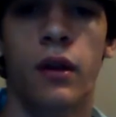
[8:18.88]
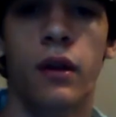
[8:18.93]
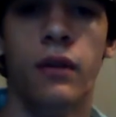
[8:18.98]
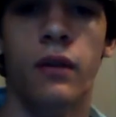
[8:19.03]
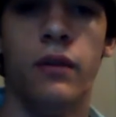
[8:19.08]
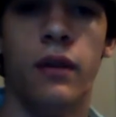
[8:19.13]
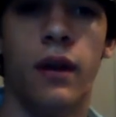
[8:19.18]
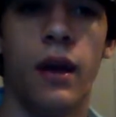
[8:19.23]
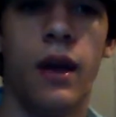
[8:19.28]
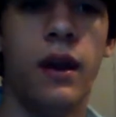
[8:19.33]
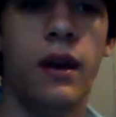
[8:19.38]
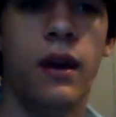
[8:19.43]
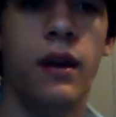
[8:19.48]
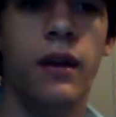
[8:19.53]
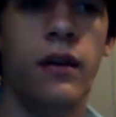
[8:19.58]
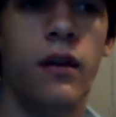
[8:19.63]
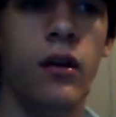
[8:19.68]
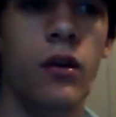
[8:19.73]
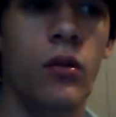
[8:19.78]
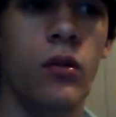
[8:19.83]
And it's like, how did
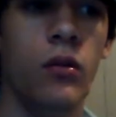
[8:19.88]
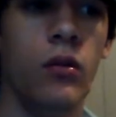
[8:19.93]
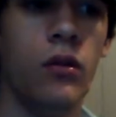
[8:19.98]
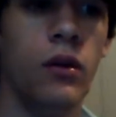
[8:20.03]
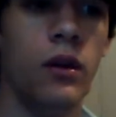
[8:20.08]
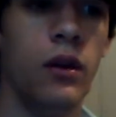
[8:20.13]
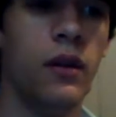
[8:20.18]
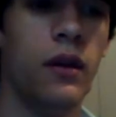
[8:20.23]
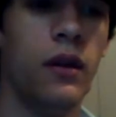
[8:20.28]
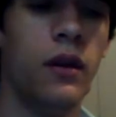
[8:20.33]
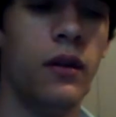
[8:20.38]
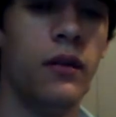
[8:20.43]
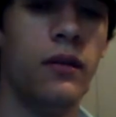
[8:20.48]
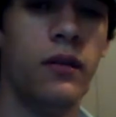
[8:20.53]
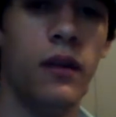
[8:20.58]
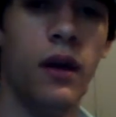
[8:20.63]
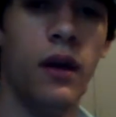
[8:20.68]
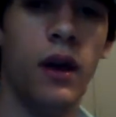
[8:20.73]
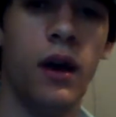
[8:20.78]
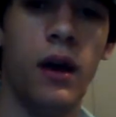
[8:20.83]
he know?
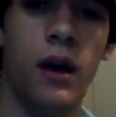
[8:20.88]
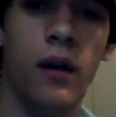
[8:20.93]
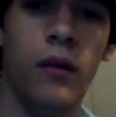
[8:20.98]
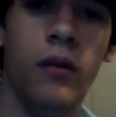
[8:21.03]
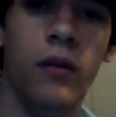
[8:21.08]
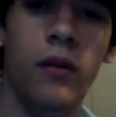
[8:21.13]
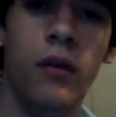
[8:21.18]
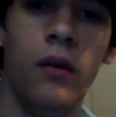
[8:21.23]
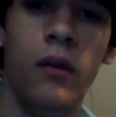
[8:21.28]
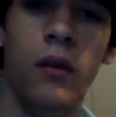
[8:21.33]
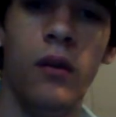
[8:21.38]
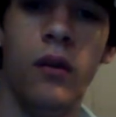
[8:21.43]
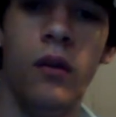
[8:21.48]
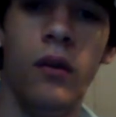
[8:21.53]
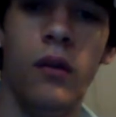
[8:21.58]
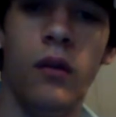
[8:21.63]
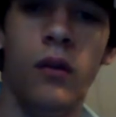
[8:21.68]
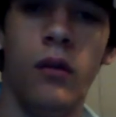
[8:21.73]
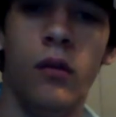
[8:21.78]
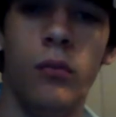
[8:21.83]
Unless I
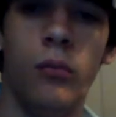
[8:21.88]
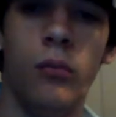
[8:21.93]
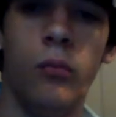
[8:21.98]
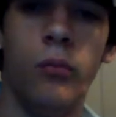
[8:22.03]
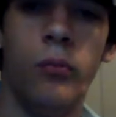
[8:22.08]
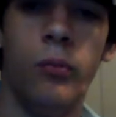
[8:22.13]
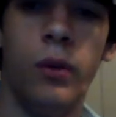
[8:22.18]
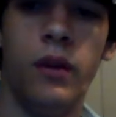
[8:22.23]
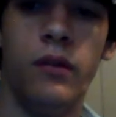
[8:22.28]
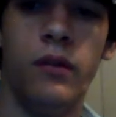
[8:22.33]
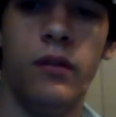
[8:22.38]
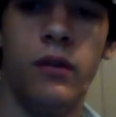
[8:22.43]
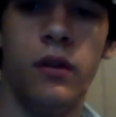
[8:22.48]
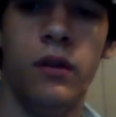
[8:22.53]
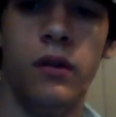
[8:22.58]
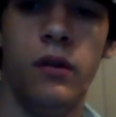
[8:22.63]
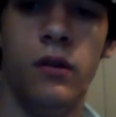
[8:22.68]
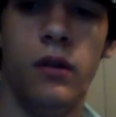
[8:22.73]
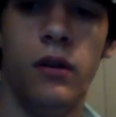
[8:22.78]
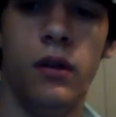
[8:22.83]

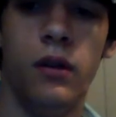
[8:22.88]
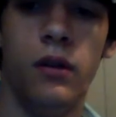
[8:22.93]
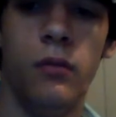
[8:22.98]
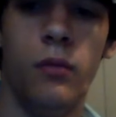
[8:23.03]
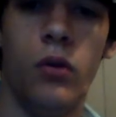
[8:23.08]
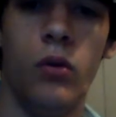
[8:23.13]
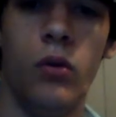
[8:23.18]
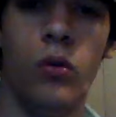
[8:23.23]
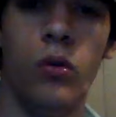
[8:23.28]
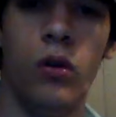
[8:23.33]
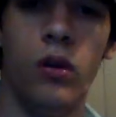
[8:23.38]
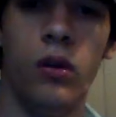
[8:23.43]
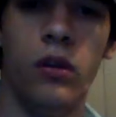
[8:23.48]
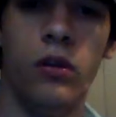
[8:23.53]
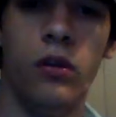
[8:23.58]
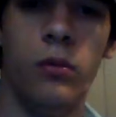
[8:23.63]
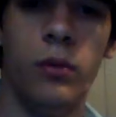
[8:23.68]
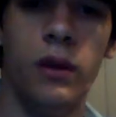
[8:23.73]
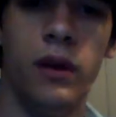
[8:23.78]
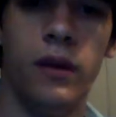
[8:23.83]
basically did my aura a
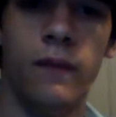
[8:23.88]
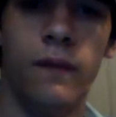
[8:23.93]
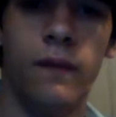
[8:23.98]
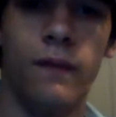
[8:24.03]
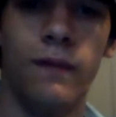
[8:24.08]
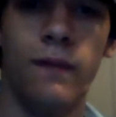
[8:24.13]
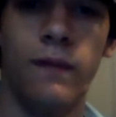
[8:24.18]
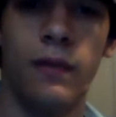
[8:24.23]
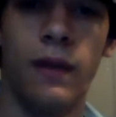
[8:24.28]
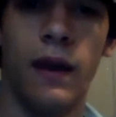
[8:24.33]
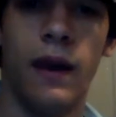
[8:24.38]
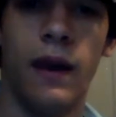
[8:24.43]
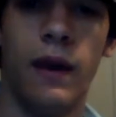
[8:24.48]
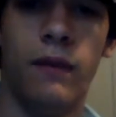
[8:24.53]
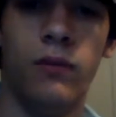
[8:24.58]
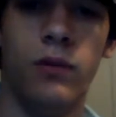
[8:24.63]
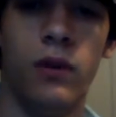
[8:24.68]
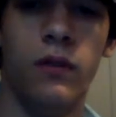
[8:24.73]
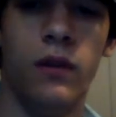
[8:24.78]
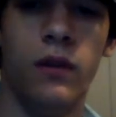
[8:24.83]
little bit
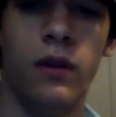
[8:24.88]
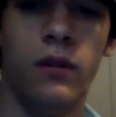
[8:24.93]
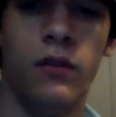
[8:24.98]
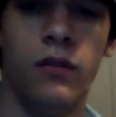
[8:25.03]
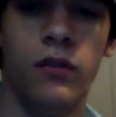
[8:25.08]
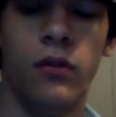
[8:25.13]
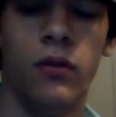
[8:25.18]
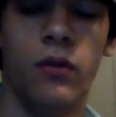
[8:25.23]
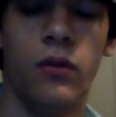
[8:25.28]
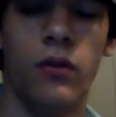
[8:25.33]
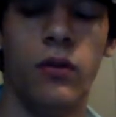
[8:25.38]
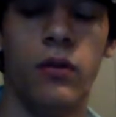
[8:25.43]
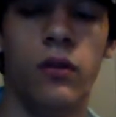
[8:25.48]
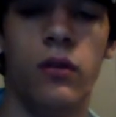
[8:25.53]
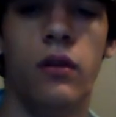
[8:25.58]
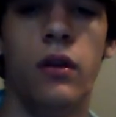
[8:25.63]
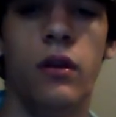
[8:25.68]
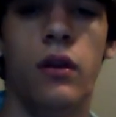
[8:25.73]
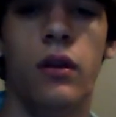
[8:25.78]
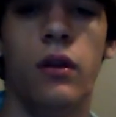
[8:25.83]
after I finished
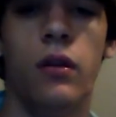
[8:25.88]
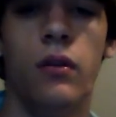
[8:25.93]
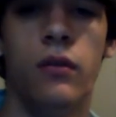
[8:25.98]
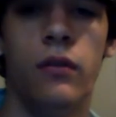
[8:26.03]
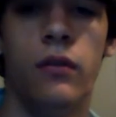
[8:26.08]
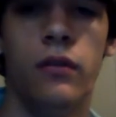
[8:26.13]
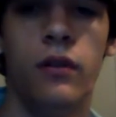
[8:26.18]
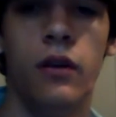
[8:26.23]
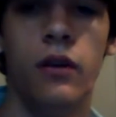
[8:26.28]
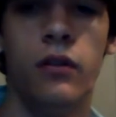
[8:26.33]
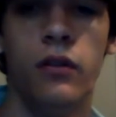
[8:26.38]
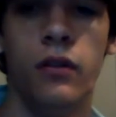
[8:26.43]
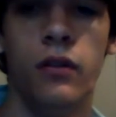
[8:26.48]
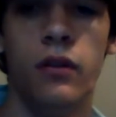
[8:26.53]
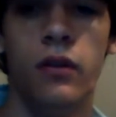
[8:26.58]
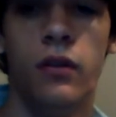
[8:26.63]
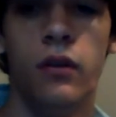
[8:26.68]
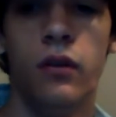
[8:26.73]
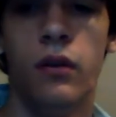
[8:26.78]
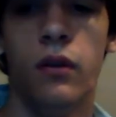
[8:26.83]
the
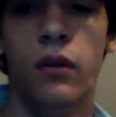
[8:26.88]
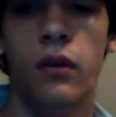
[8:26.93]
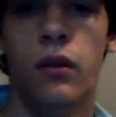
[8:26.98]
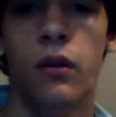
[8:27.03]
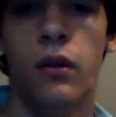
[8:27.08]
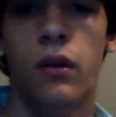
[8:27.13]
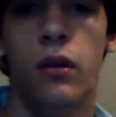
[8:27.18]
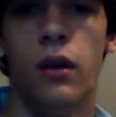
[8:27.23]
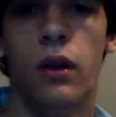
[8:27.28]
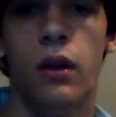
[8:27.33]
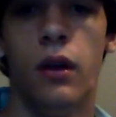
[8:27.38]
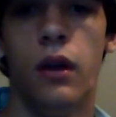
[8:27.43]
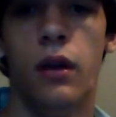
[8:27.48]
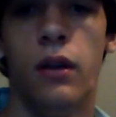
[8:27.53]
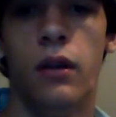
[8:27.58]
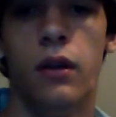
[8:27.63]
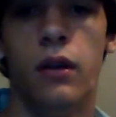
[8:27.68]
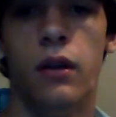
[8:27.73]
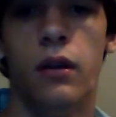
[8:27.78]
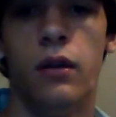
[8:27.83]
surgery.
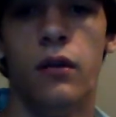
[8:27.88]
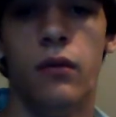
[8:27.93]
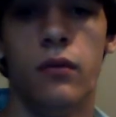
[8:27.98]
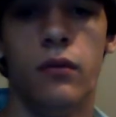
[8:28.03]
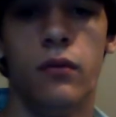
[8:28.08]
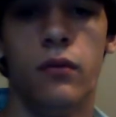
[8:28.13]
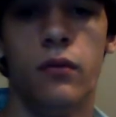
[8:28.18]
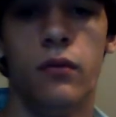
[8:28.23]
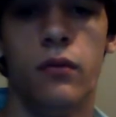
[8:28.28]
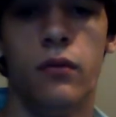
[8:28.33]
And then,